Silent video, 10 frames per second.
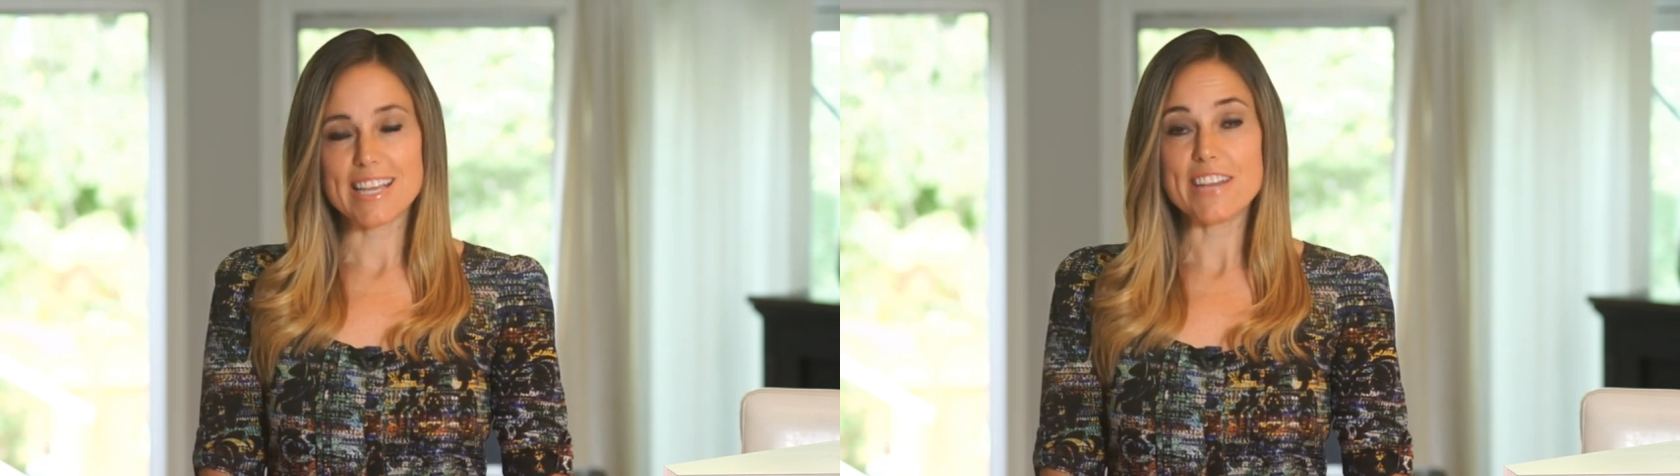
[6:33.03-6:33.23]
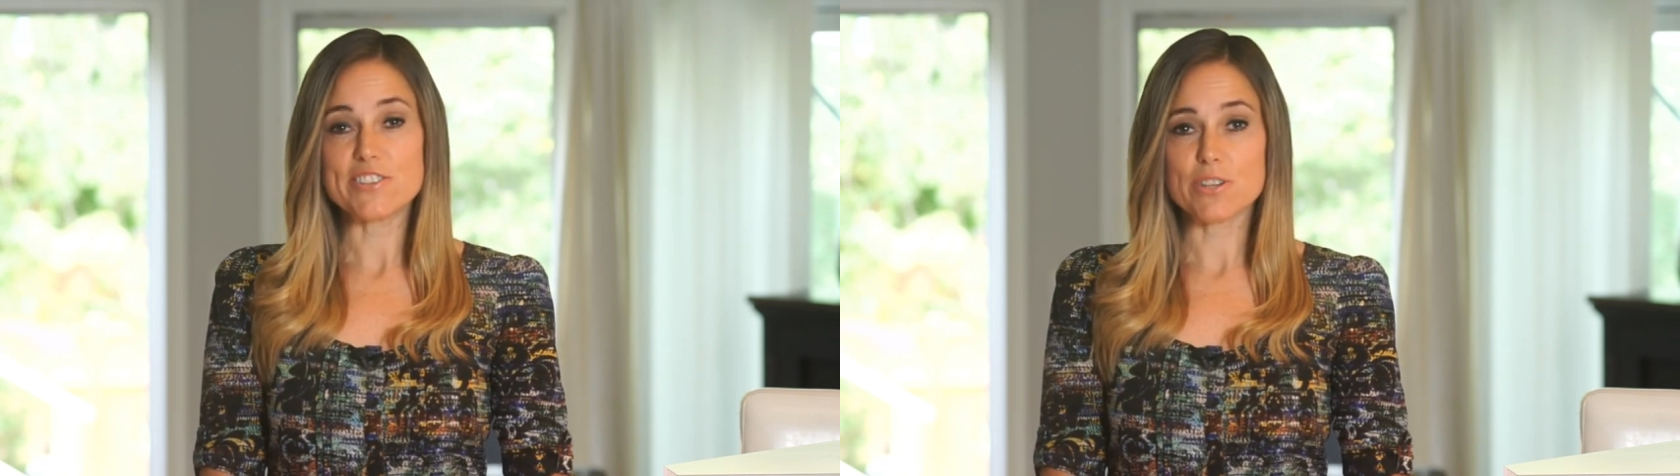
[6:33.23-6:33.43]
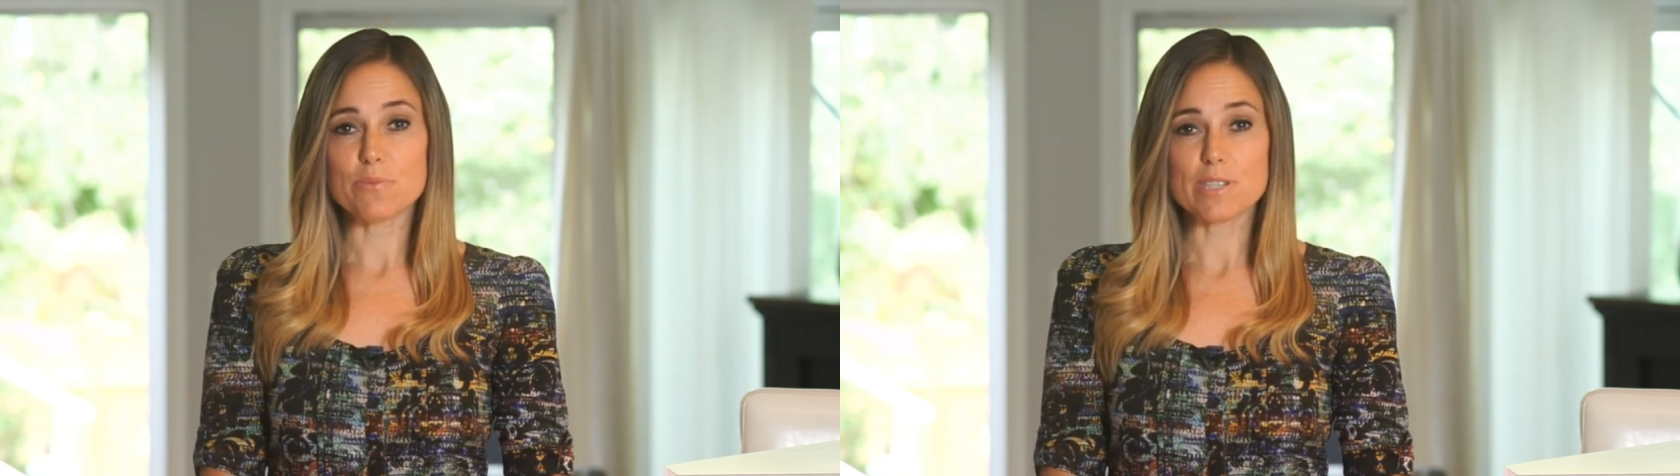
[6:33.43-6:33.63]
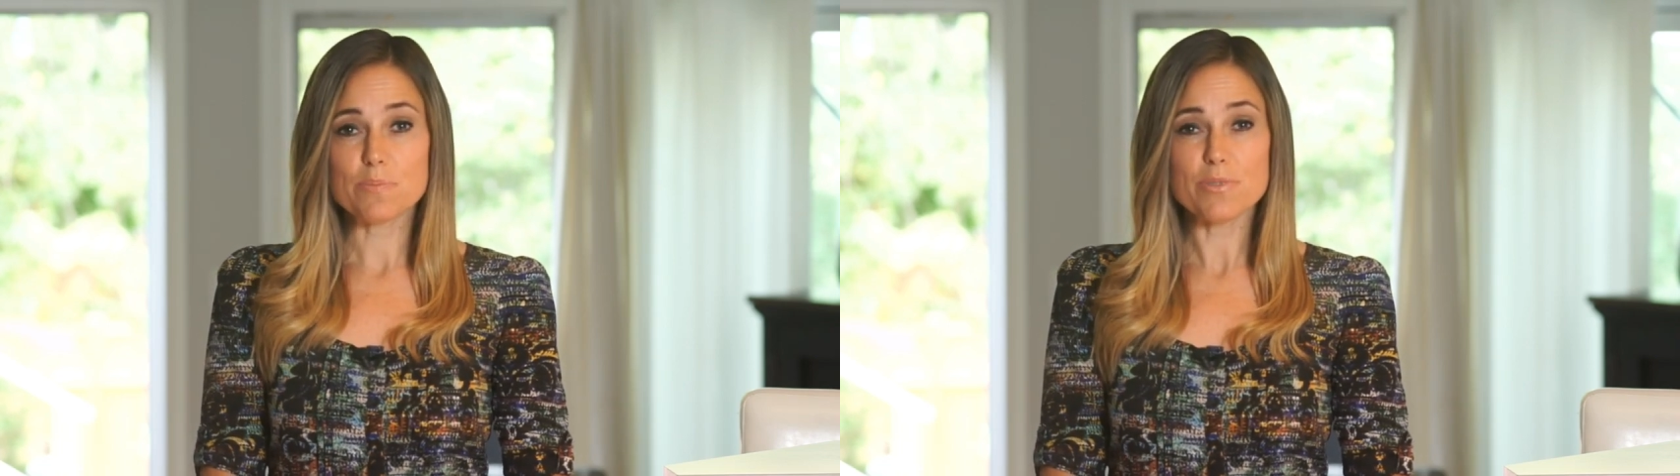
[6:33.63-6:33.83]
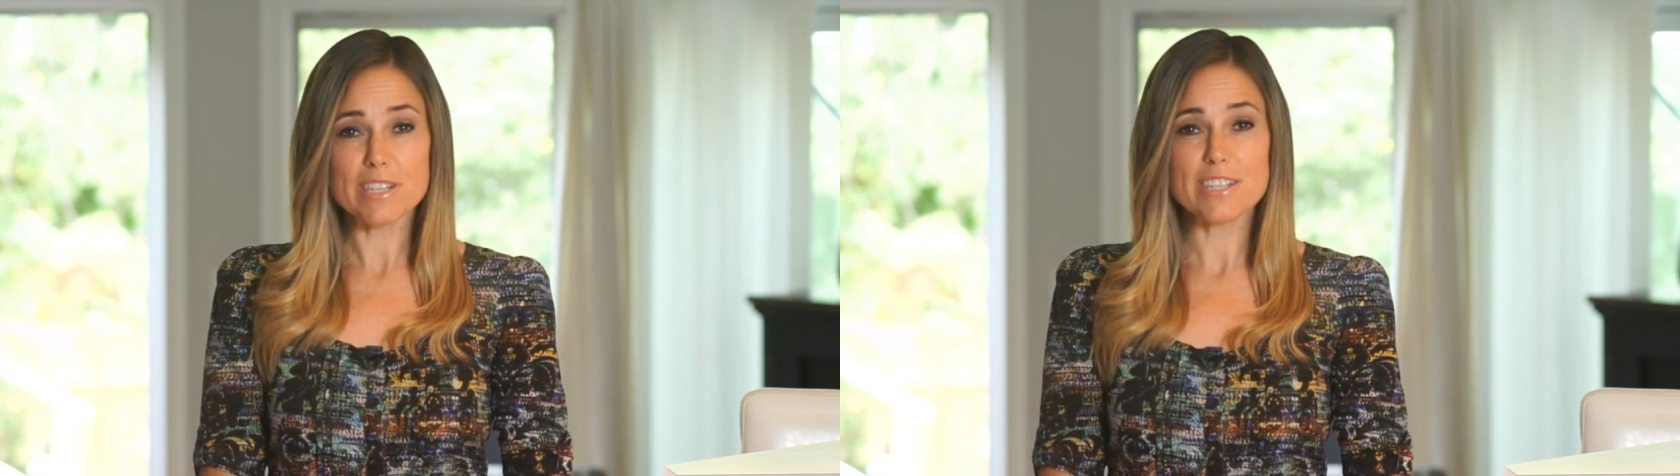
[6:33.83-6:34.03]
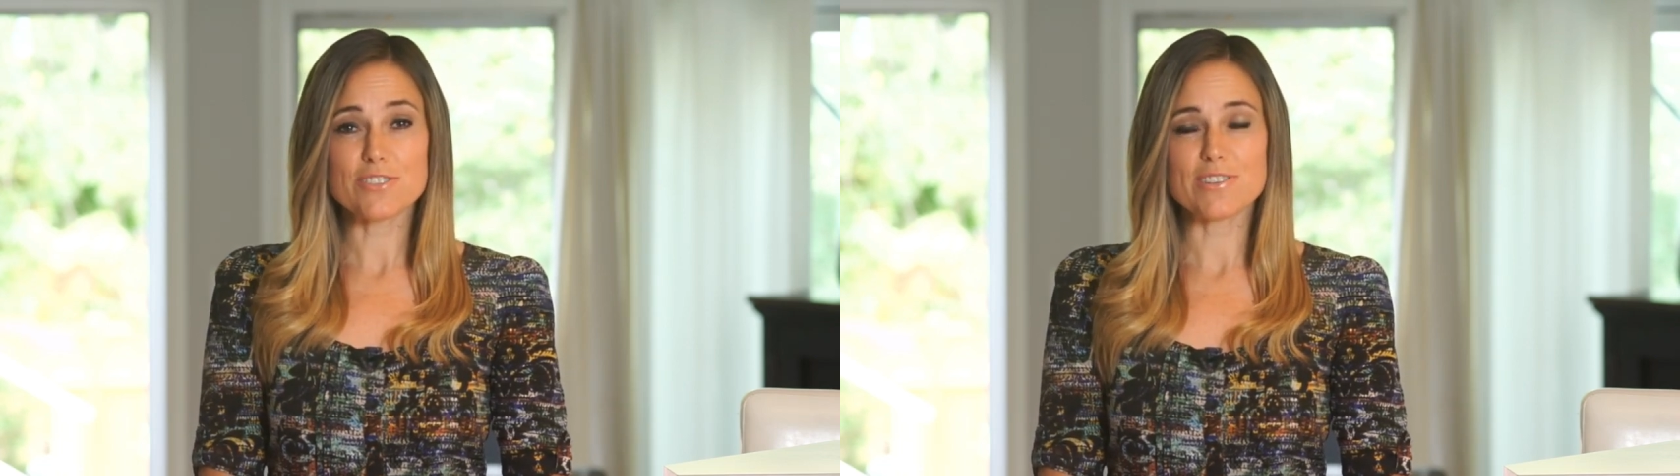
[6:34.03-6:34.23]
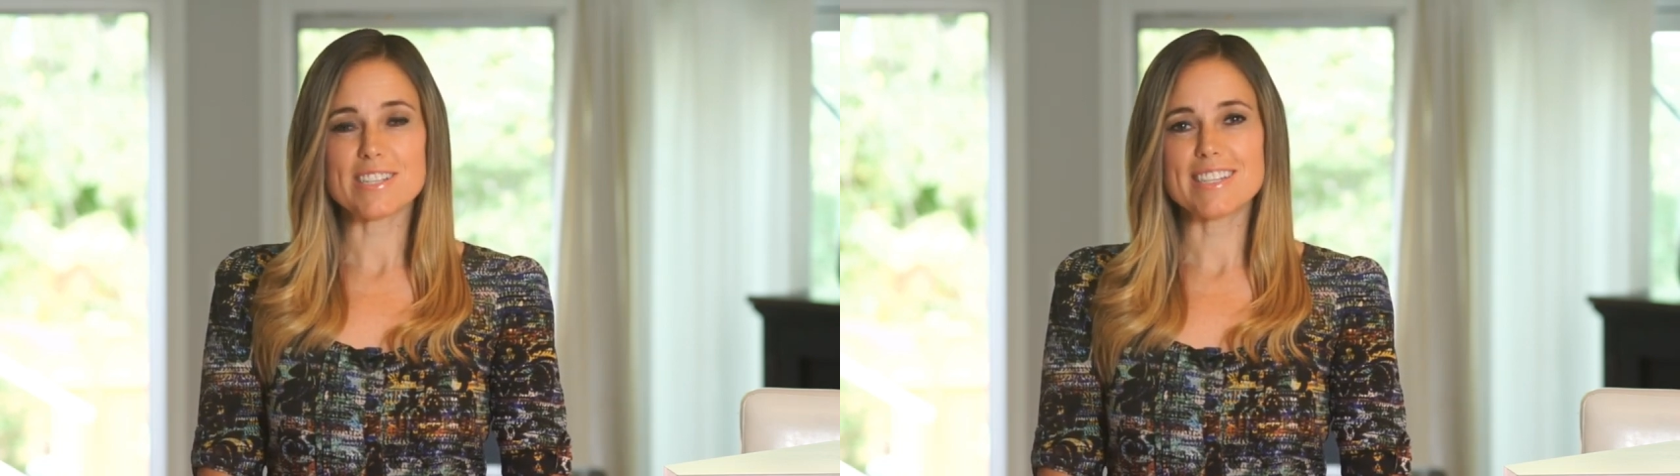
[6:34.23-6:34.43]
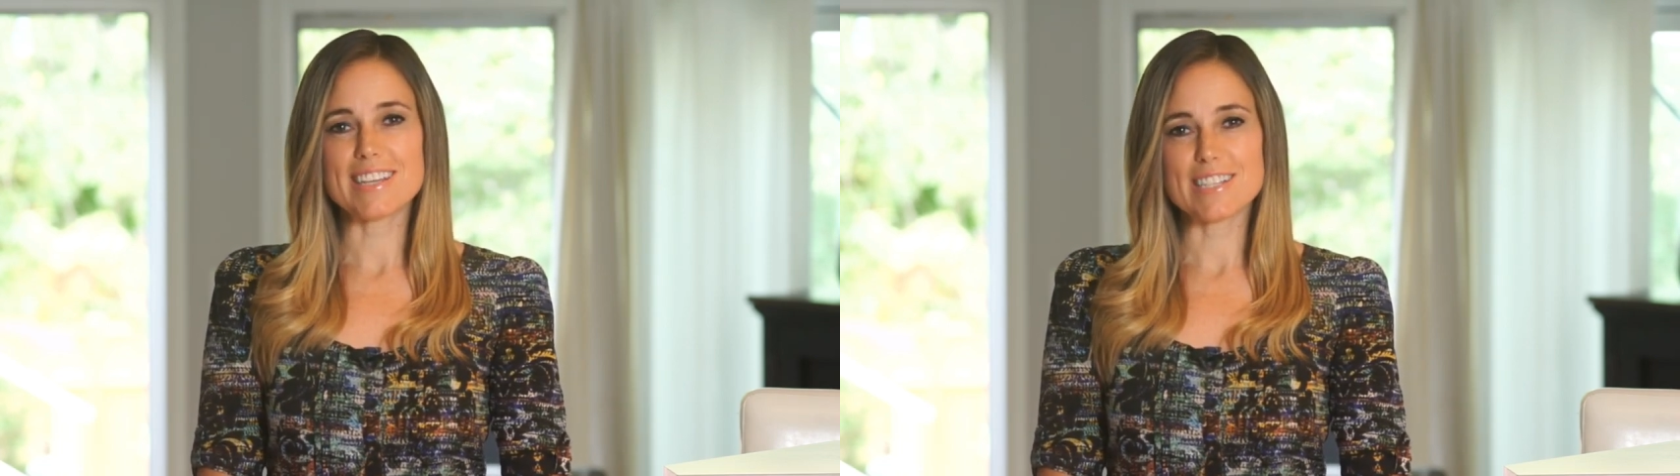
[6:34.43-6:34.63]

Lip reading: engine was pretty interesting